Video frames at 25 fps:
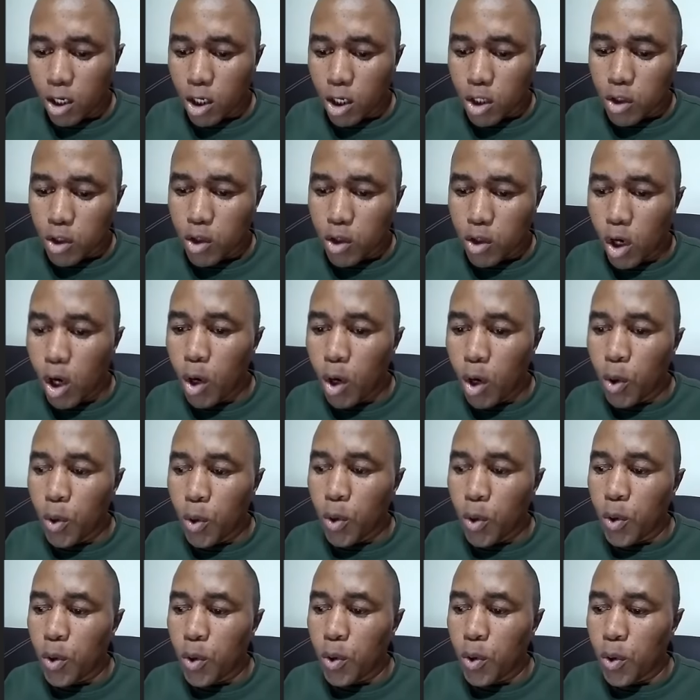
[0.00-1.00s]

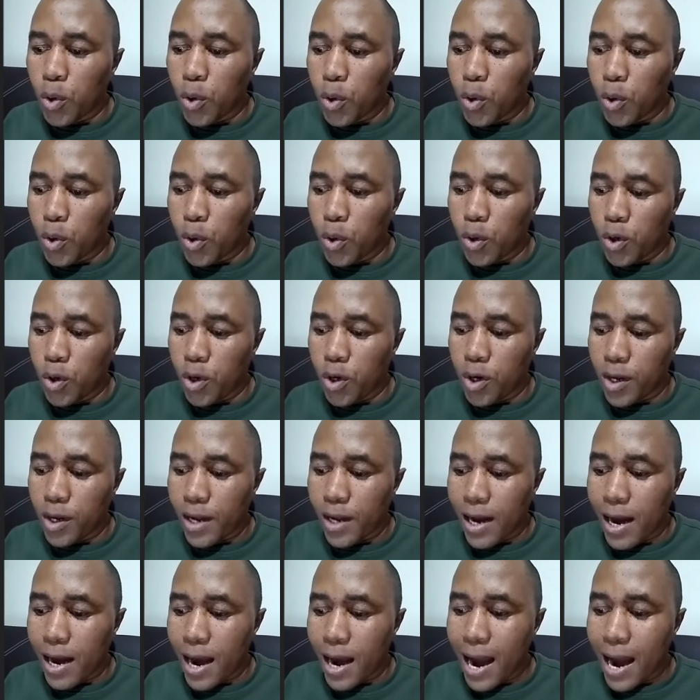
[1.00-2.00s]
So
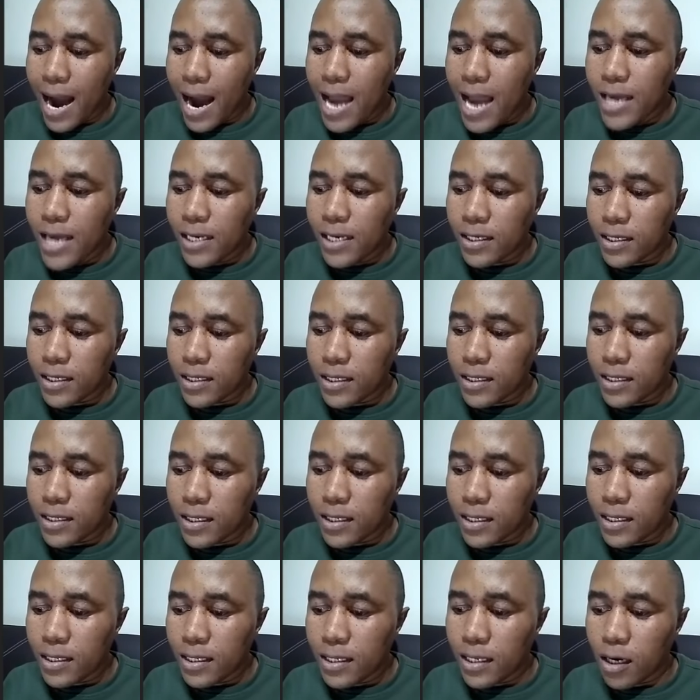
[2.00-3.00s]
I
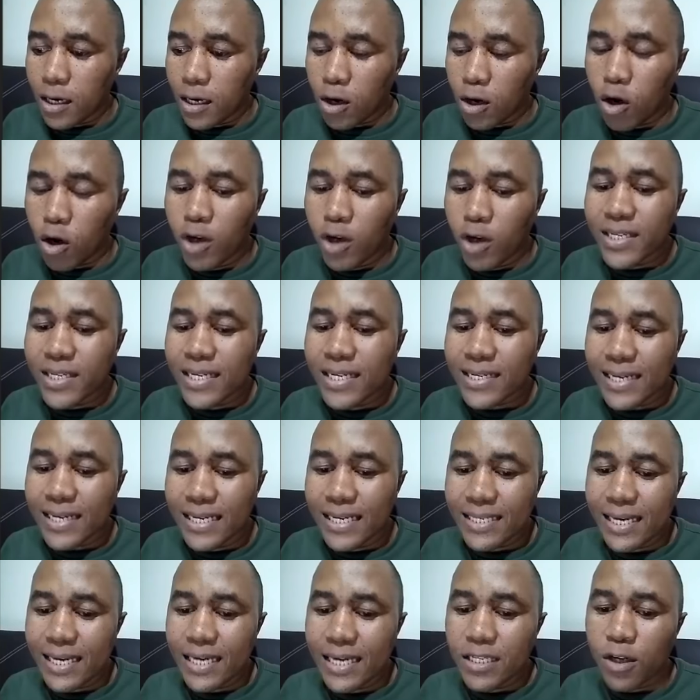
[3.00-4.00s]

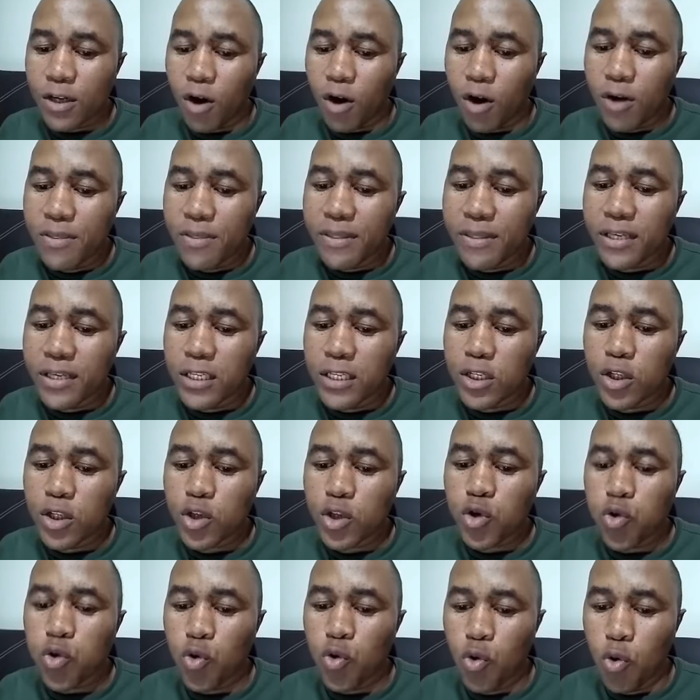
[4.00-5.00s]
concentrated on these
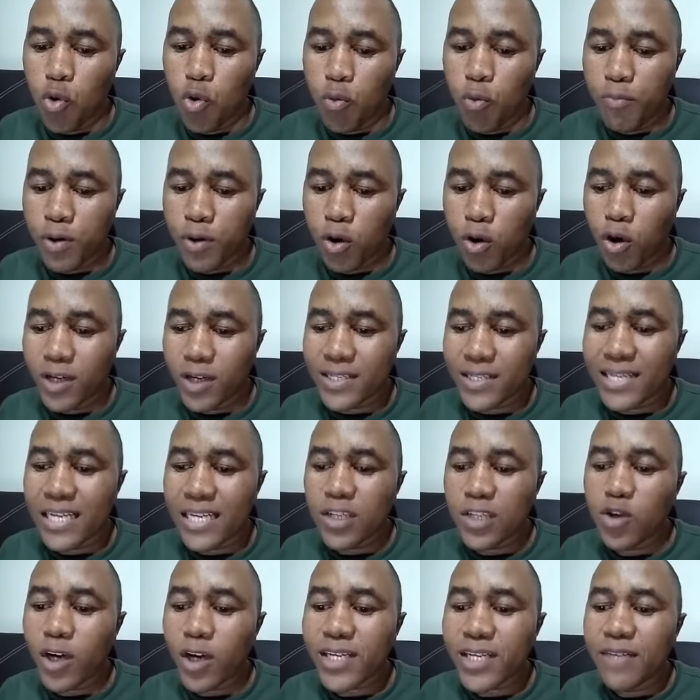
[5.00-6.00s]
two because
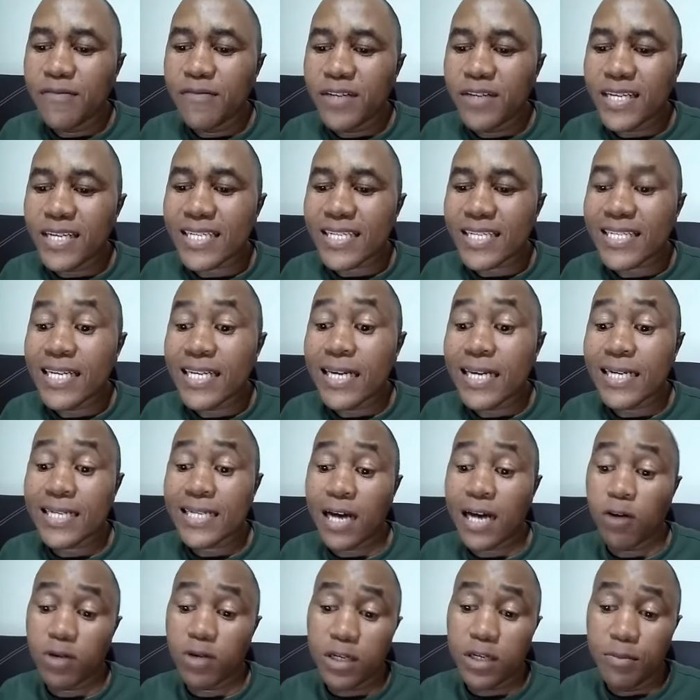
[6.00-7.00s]
there's not even a single
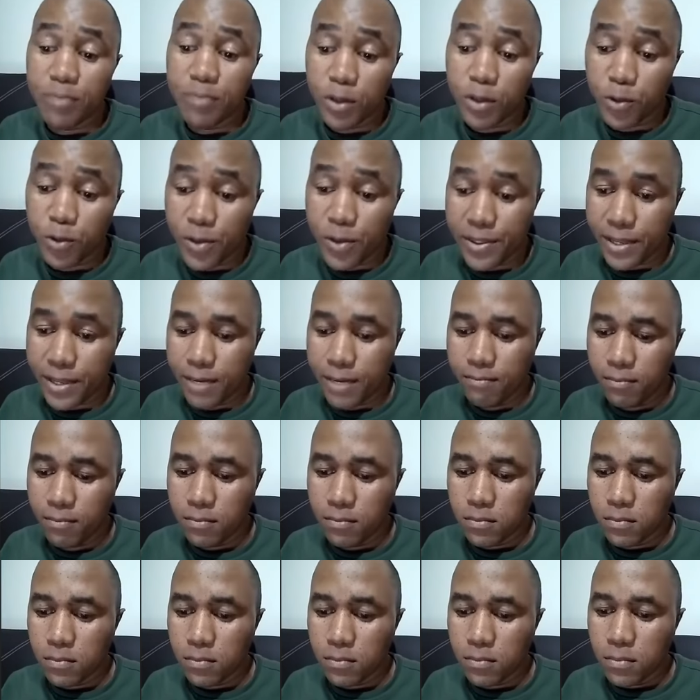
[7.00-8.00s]
town in between them.
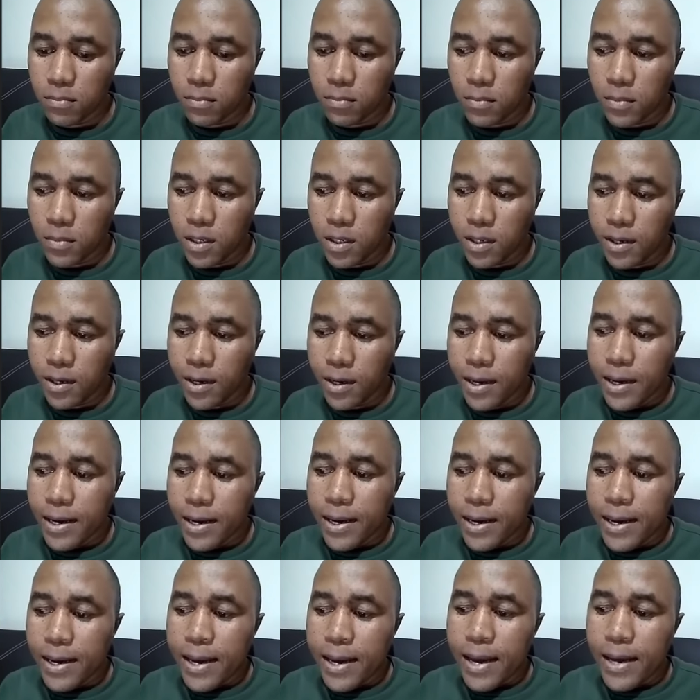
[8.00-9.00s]

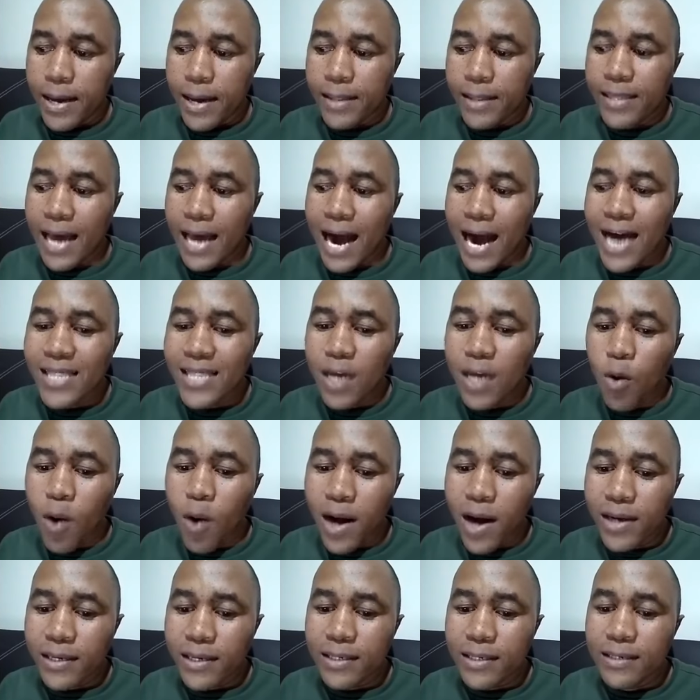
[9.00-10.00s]
The other
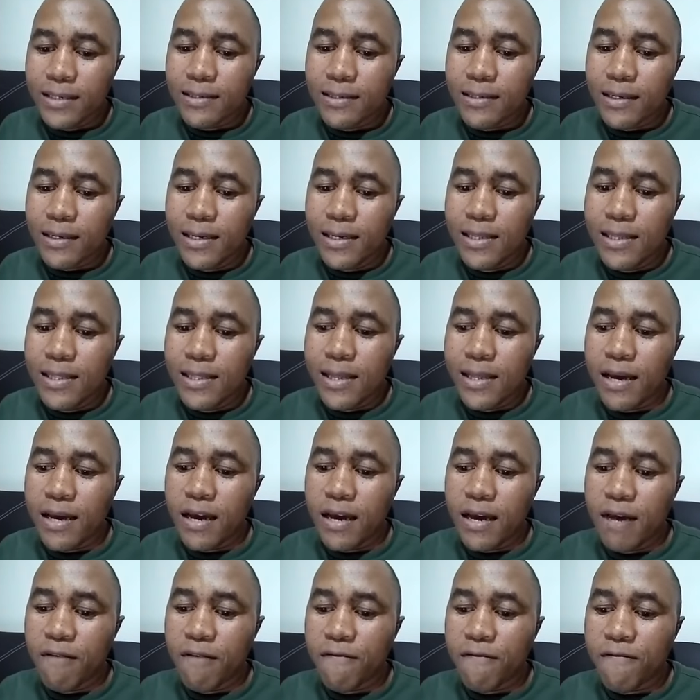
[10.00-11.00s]
one is in
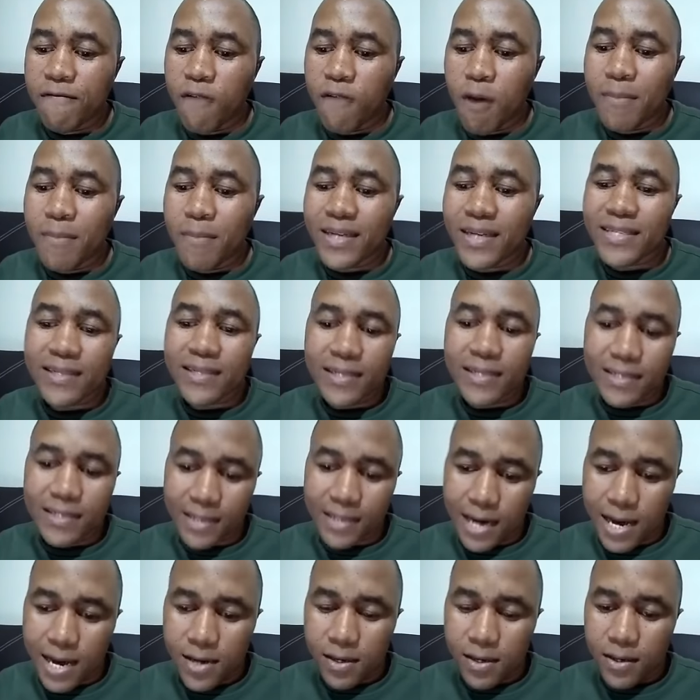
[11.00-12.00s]
the former
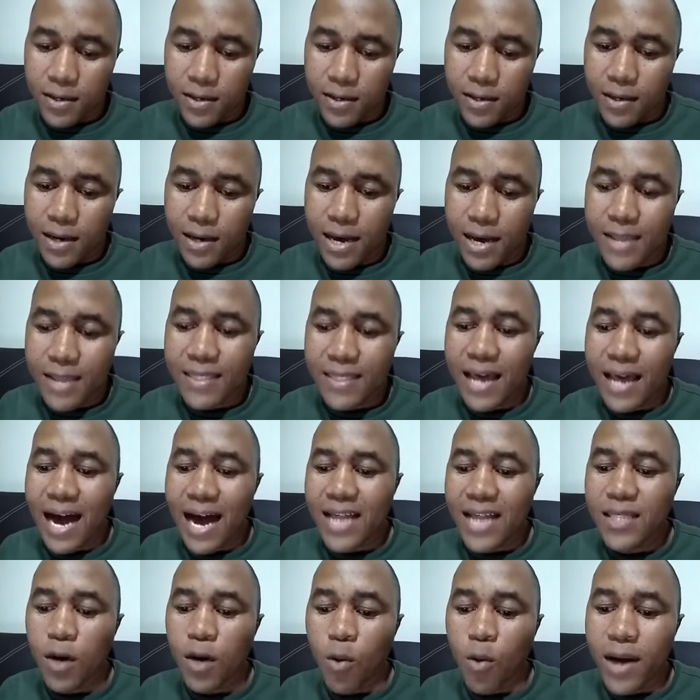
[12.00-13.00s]
Ciskei, and the
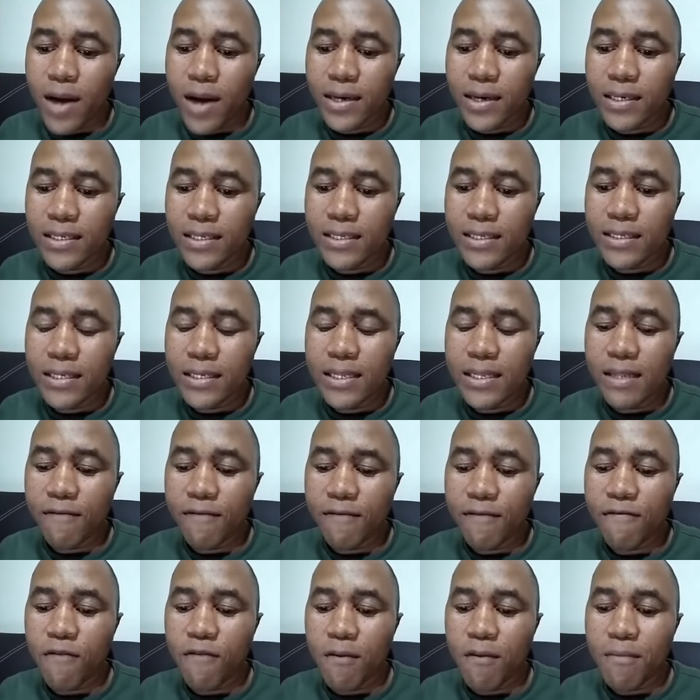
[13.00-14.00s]
other one is in the
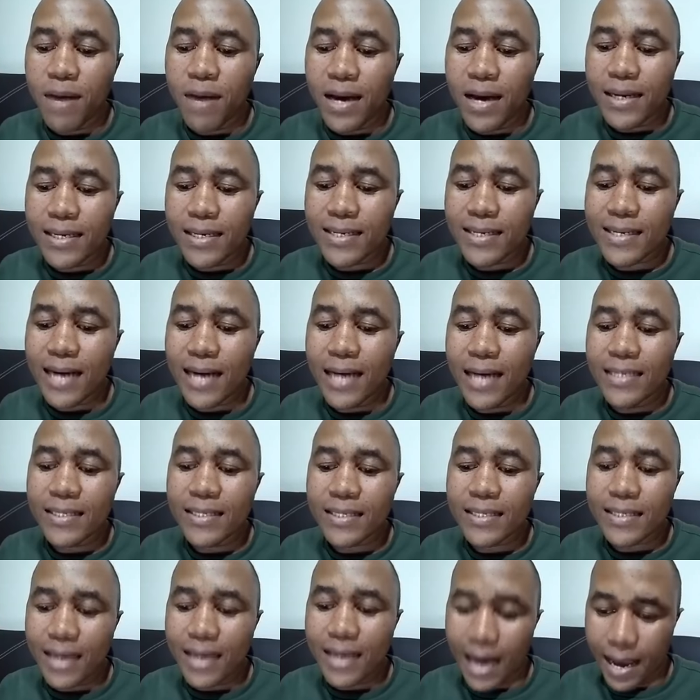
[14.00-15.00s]
former
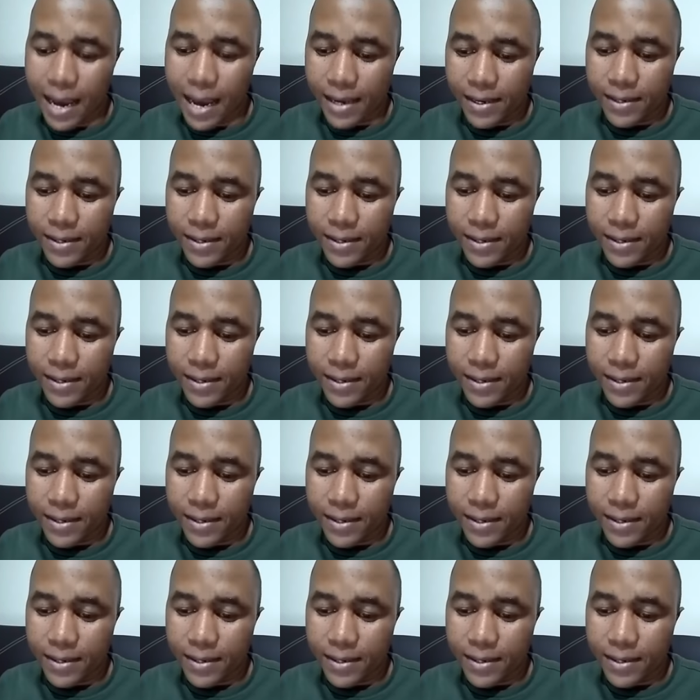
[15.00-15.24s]
sky.